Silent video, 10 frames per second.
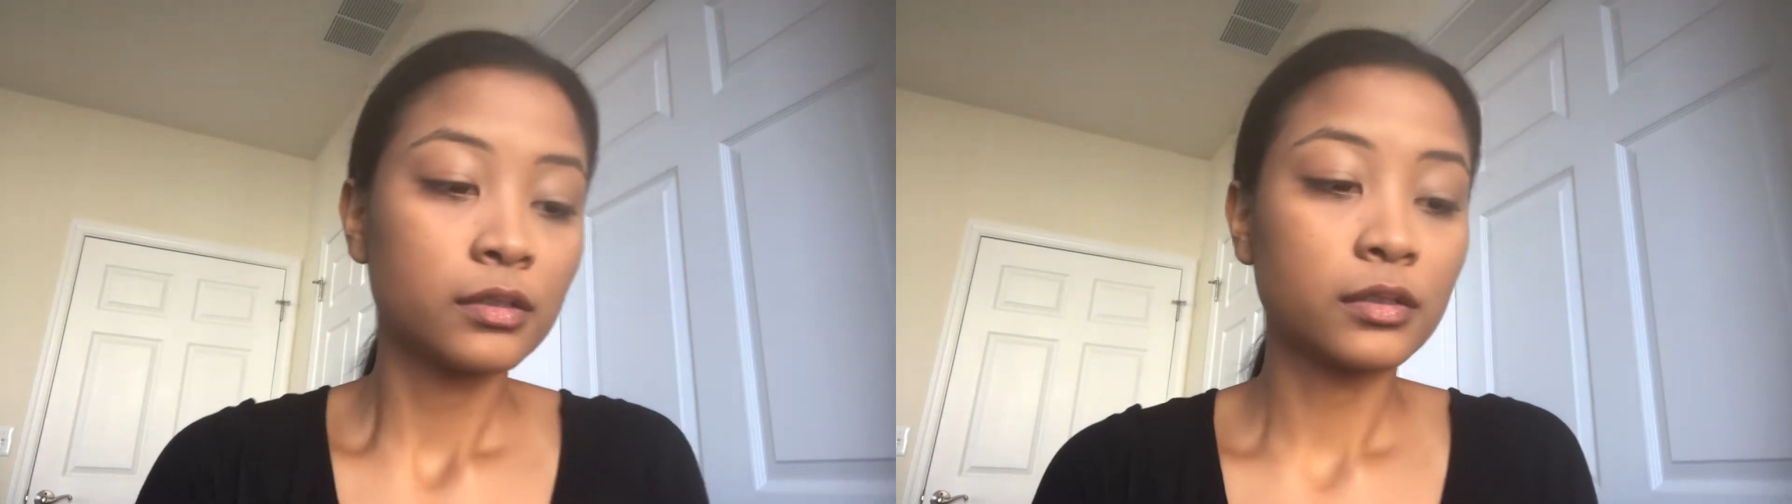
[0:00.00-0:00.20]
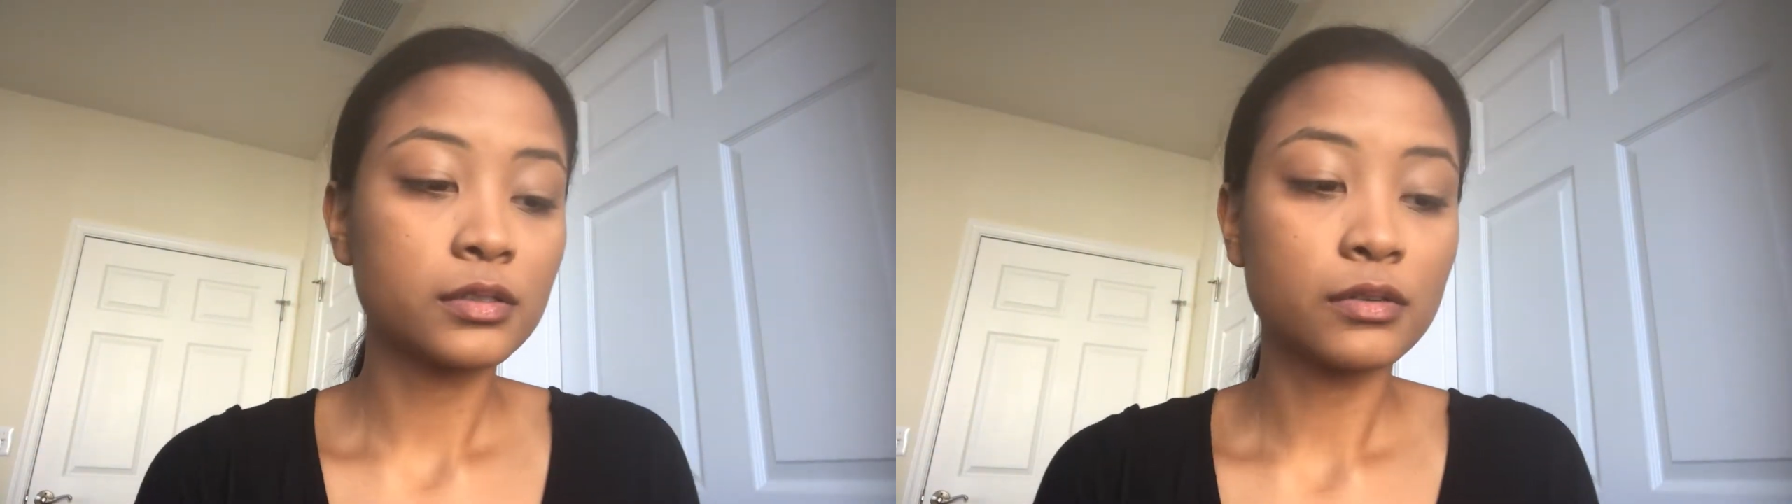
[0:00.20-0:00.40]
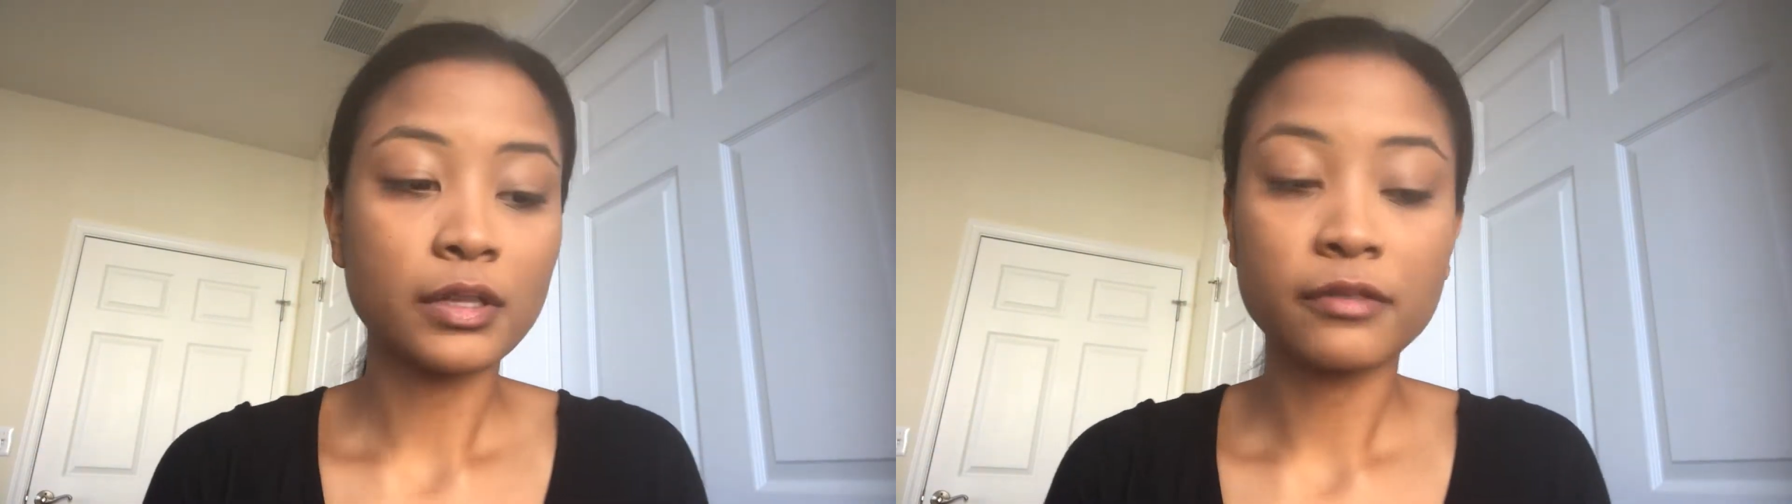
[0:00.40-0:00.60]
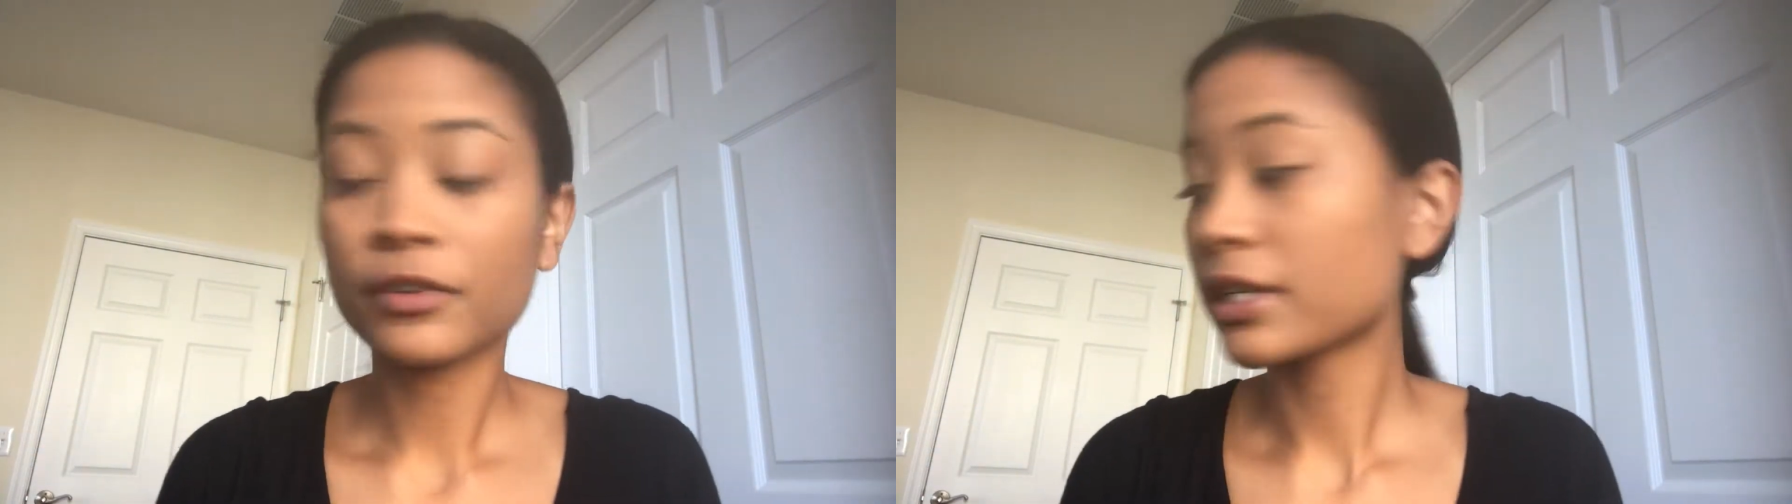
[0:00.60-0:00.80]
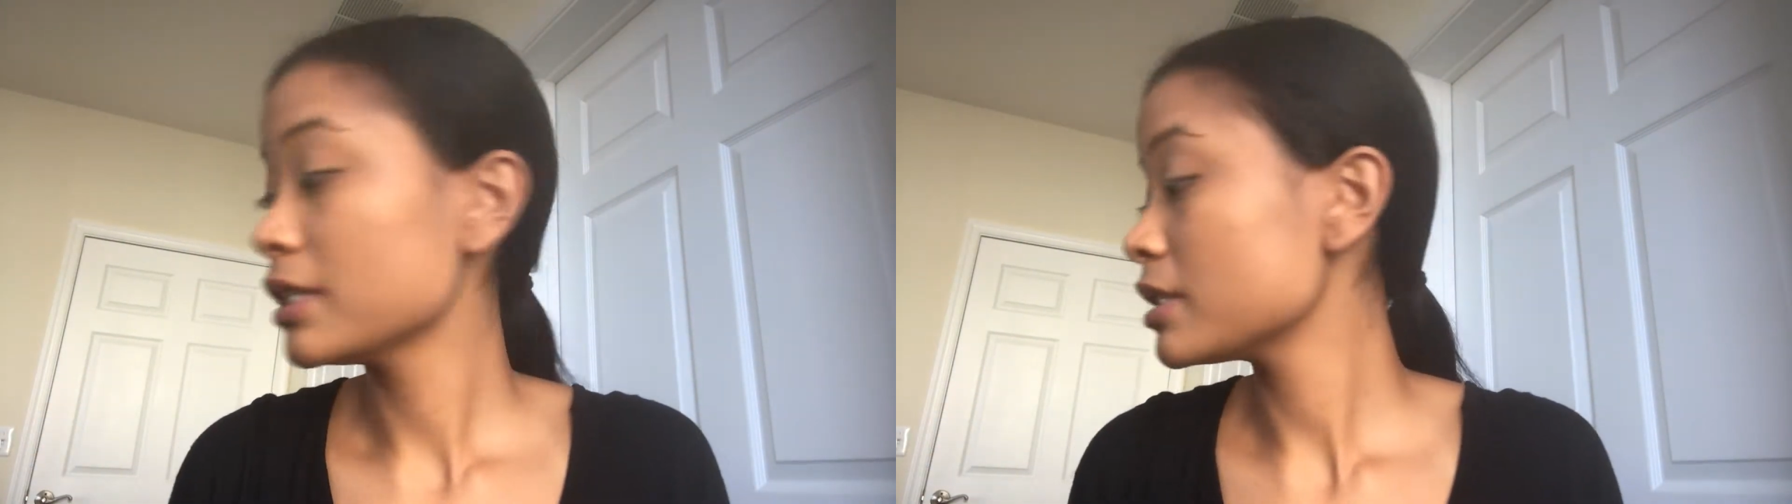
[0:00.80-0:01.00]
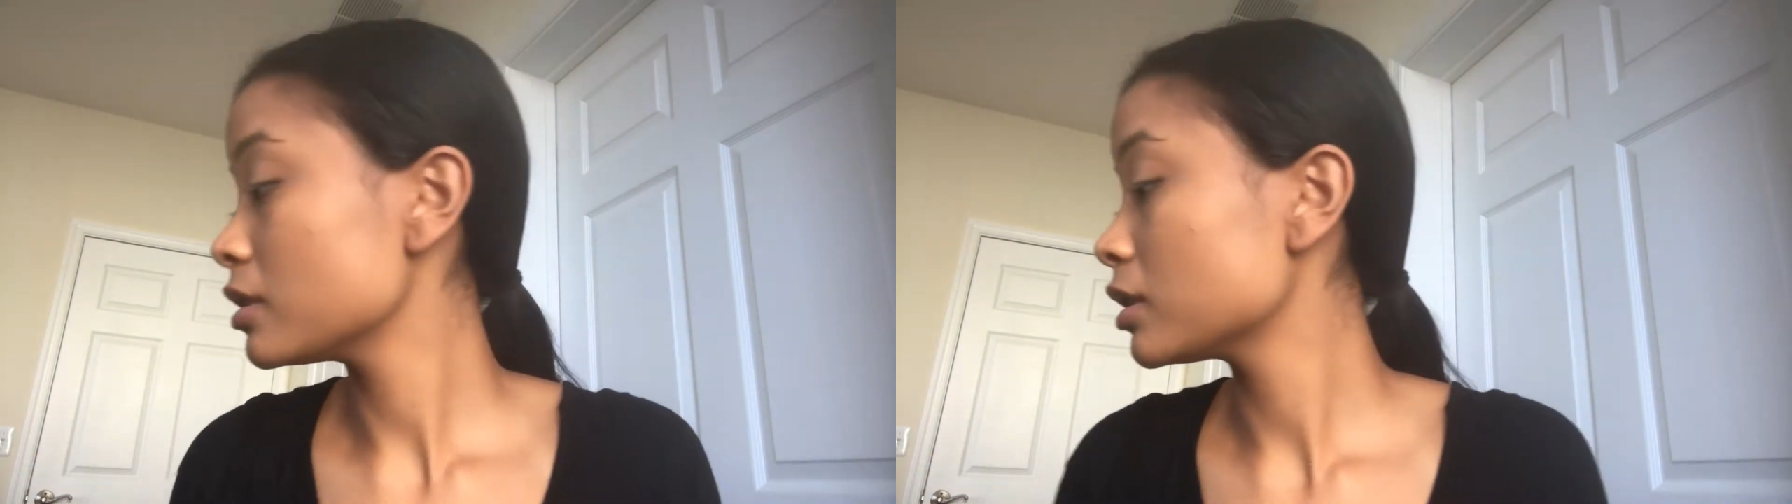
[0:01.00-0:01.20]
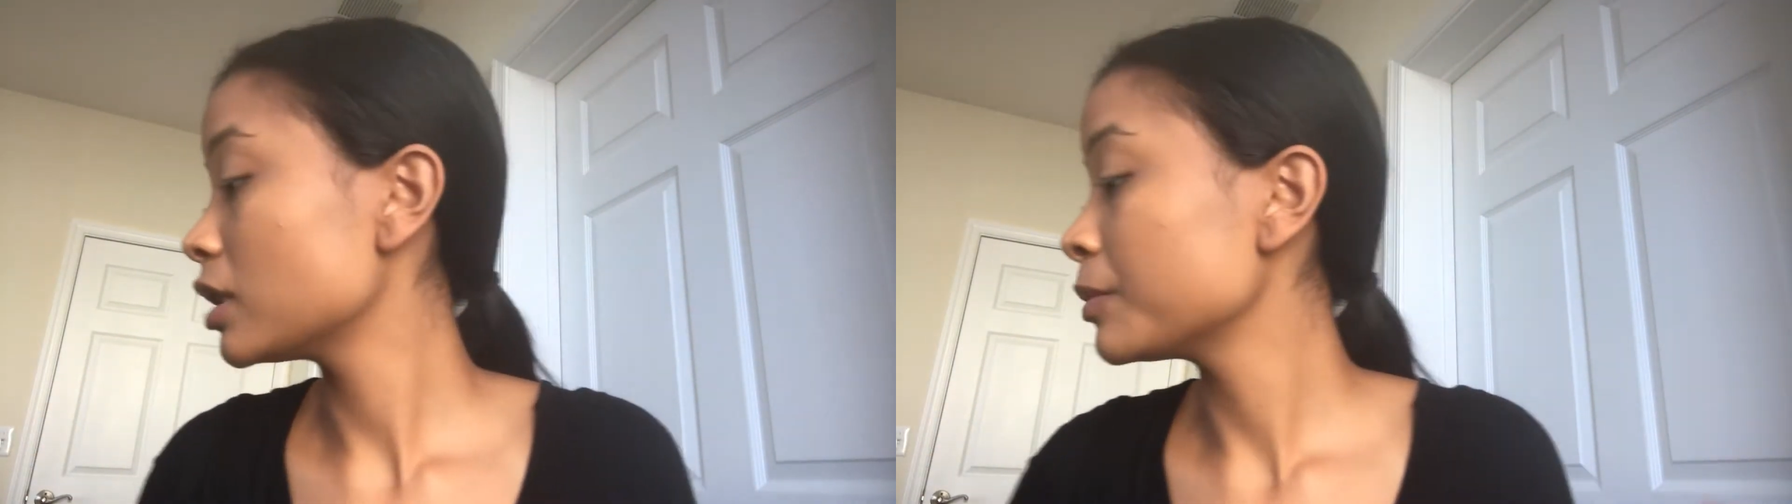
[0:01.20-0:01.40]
So then for concealer,